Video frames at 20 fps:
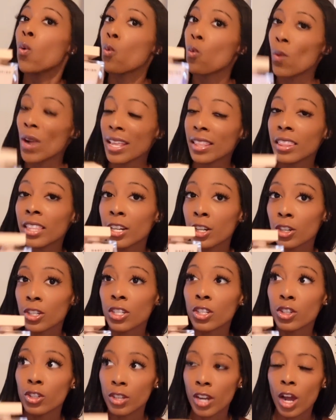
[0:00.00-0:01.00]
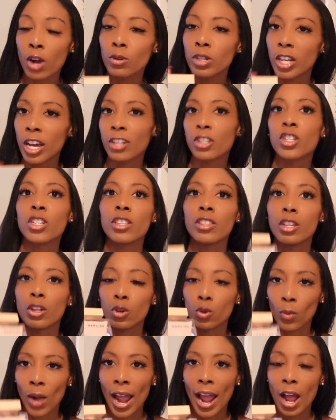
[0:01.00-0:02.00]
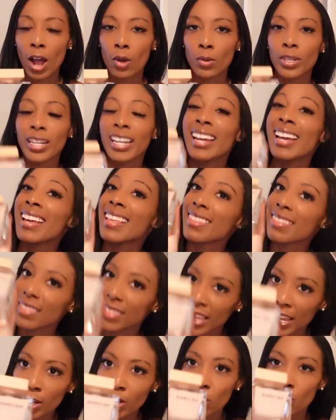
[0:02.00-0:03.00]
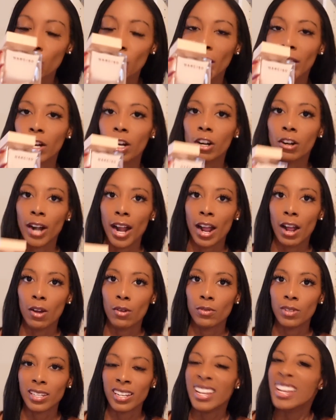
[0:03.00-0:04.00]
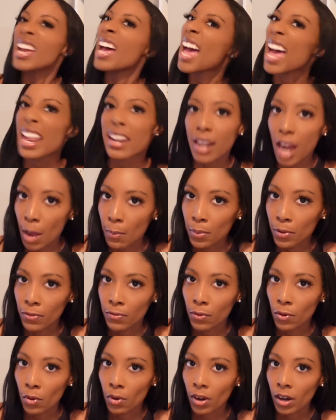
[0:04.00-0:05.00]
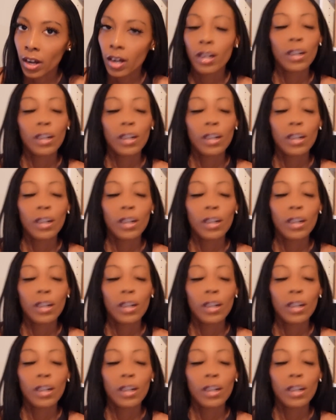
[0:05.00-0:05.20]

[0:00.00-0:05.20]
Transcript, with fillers: When there's snow touching the ground, then you bring her out and not before.